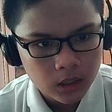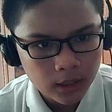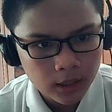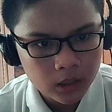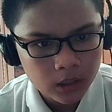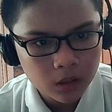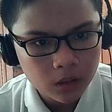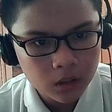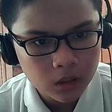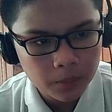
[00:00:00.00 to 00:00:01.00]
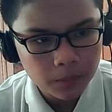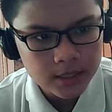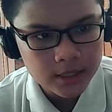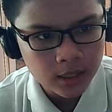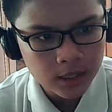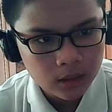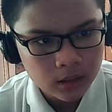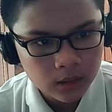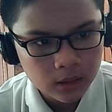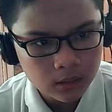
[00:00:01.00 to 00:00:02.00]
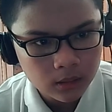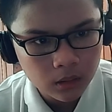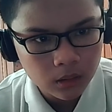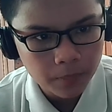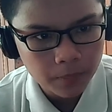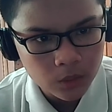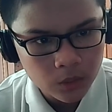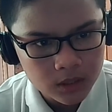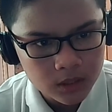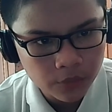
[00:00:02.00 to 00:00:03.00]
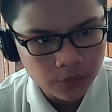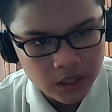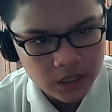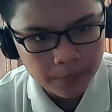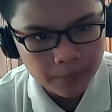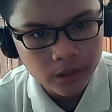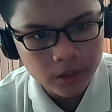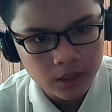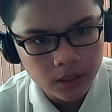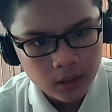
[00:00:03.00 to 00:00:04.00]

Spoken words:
and the biodegradable plastic that did the best was from sample 3.